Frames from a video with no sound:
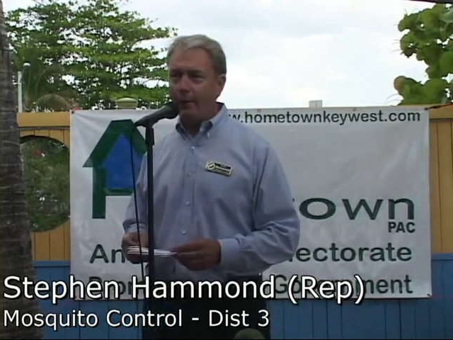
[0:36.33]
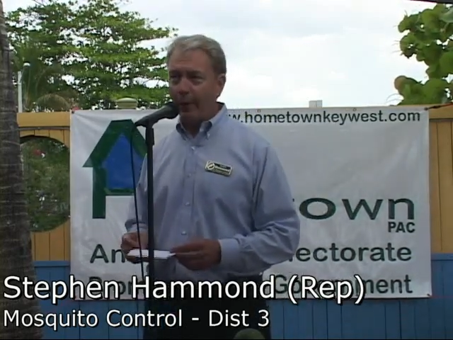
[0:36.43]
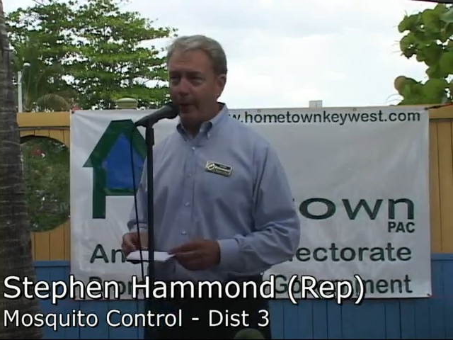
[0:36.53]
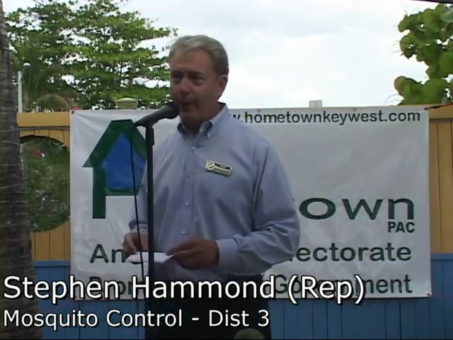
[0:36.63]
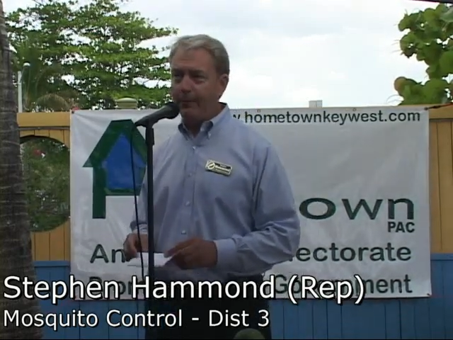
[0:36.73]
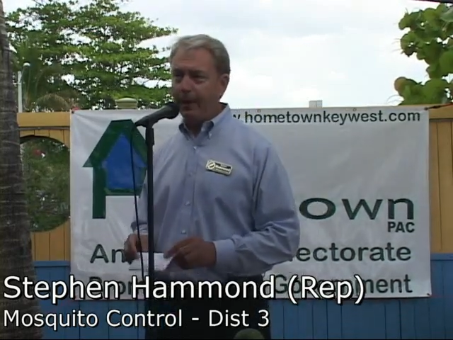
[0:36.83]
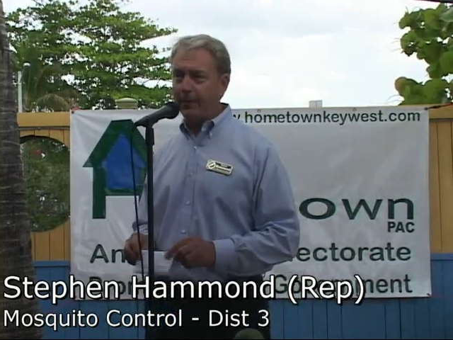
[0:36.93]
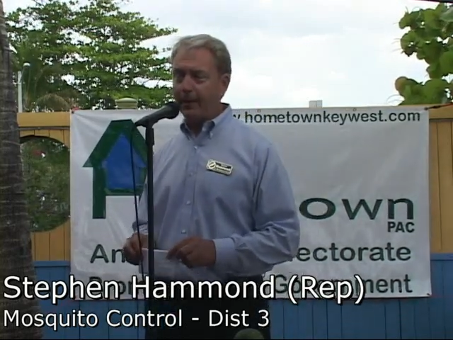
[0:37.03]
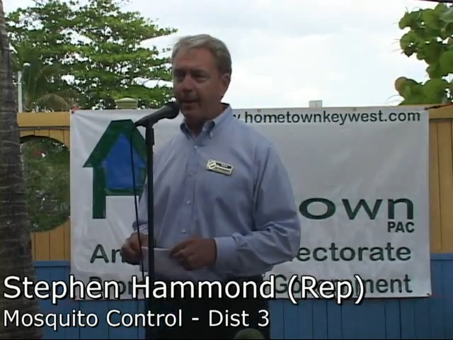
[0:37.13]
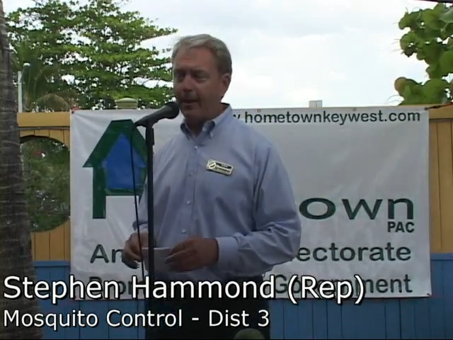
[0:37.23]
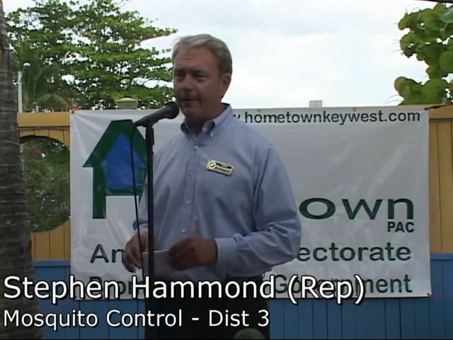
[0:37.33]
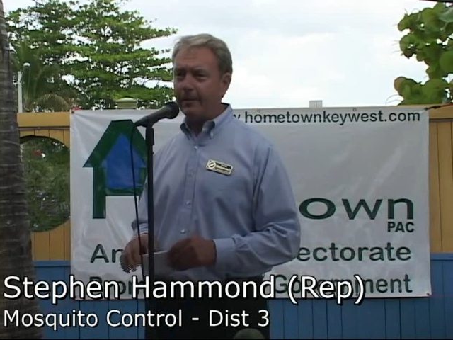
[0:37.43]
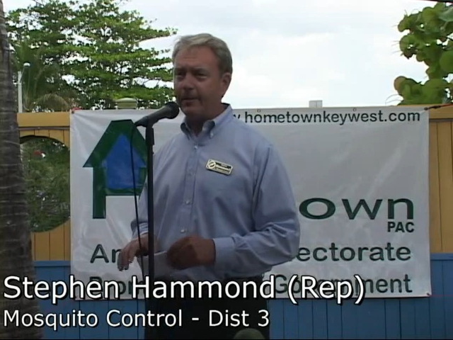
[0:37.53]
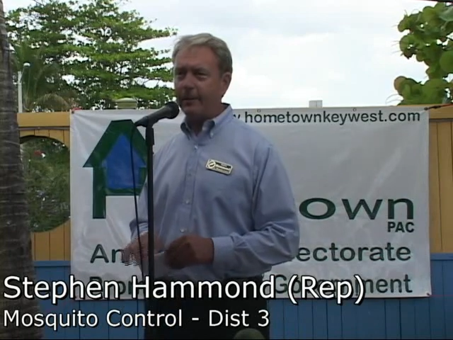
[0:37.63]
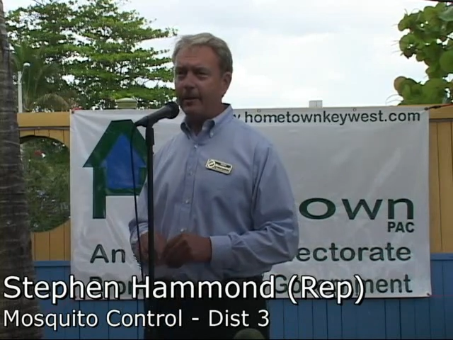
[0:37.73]
for any public
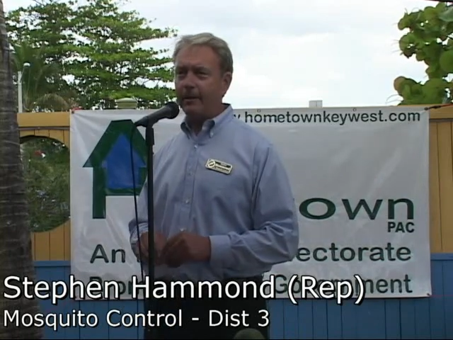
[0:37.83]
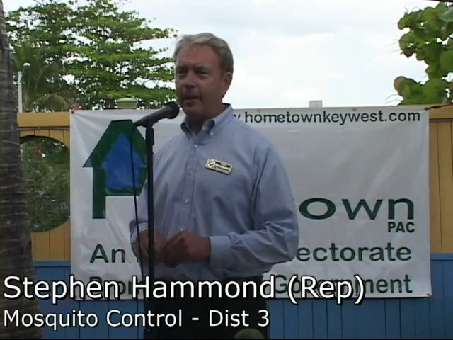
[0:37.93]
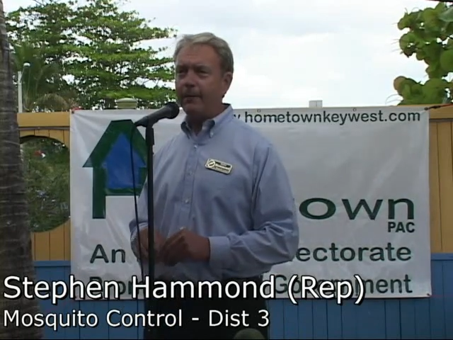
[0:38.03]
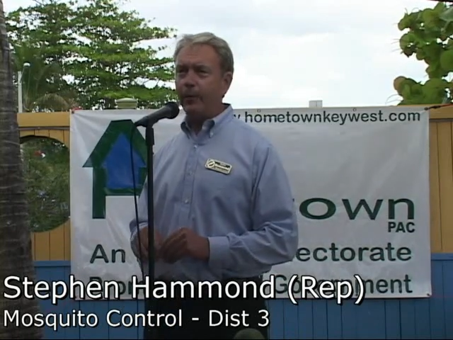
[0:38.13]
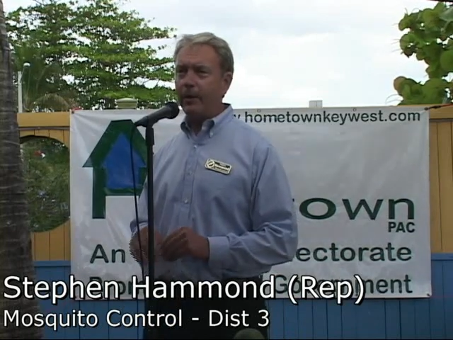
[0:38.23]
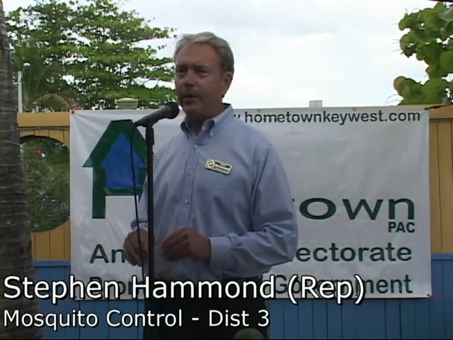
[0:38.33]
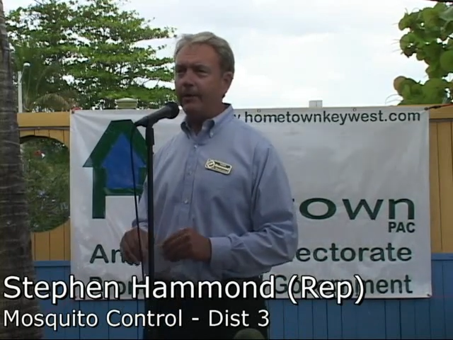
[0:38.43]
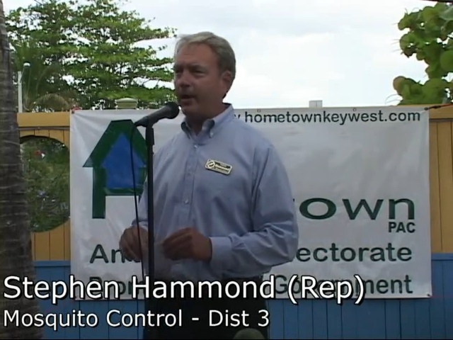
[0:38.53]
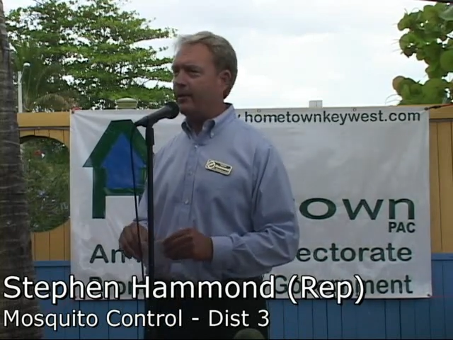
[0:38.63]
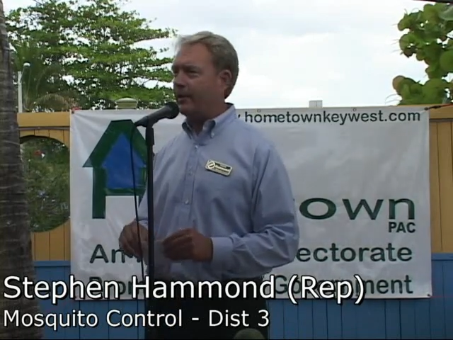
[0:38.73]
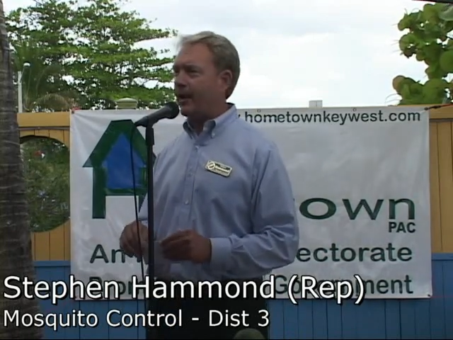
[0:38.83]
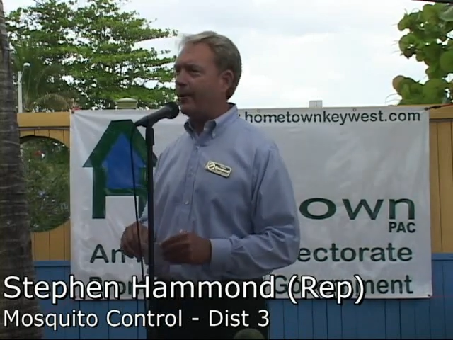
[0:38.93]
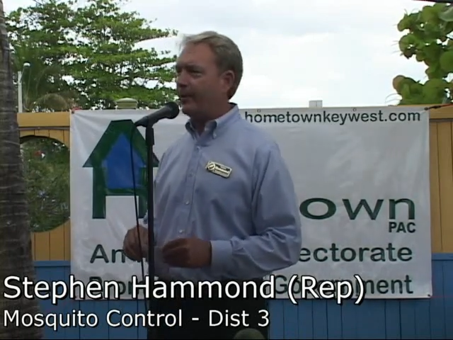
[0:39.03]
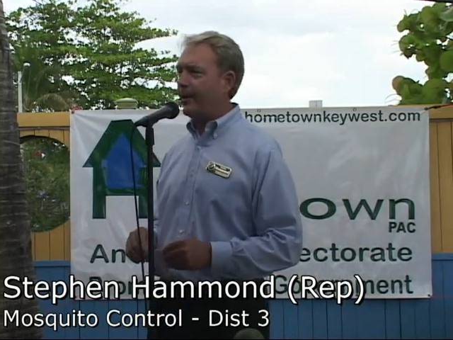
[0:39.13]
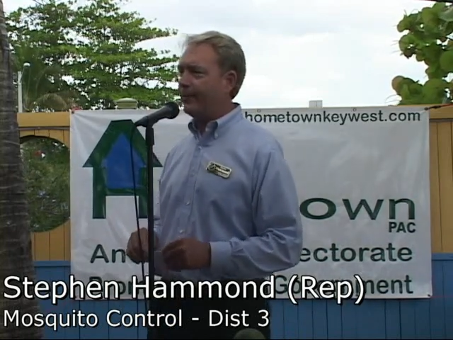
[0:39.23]
office, and never really thought that
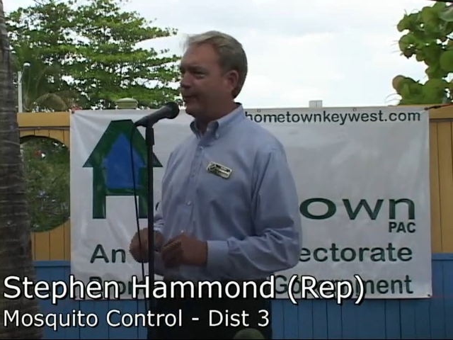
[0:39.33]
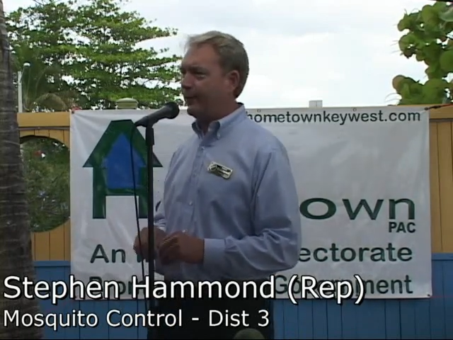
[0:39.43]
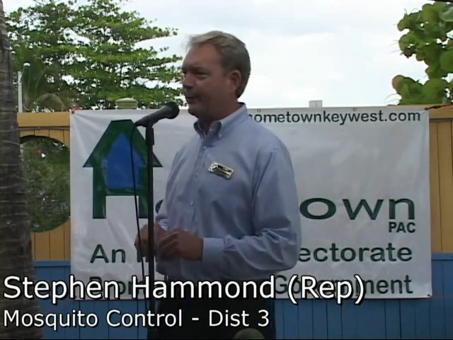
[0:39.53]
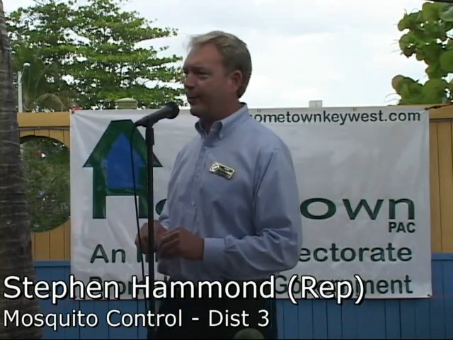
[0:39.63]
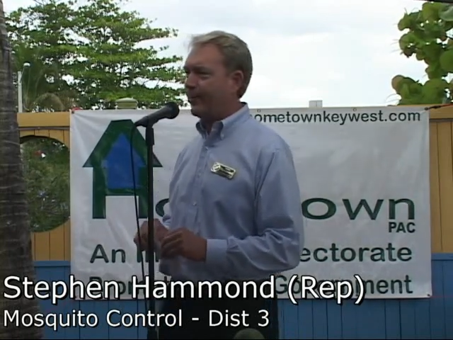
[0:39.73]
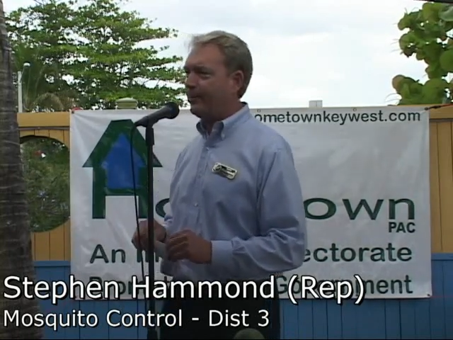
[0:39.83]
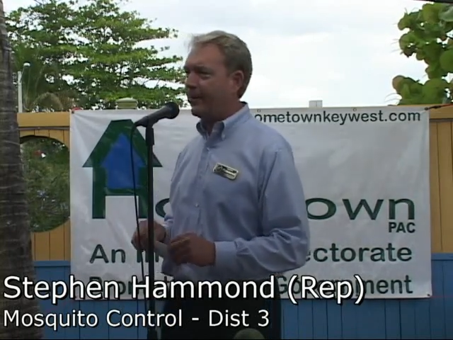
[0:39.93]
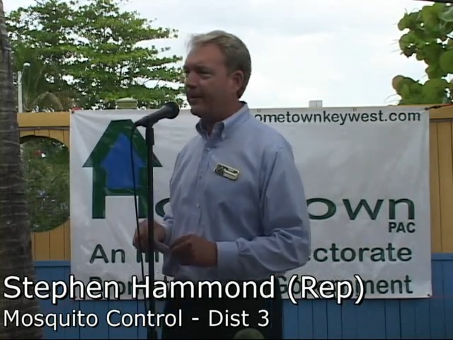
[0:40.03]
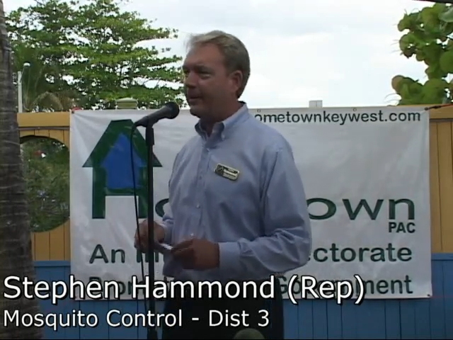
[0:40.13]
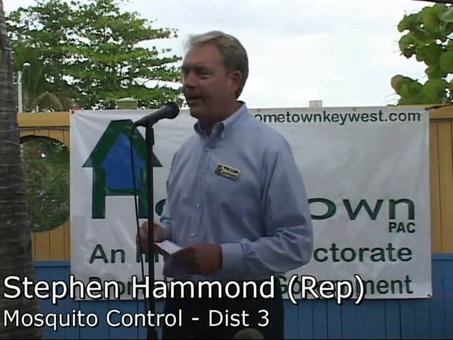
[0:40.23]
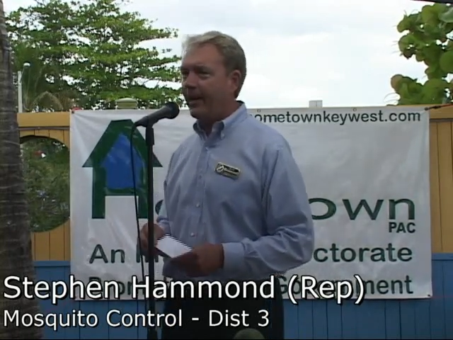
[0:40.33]
I would ever do so, but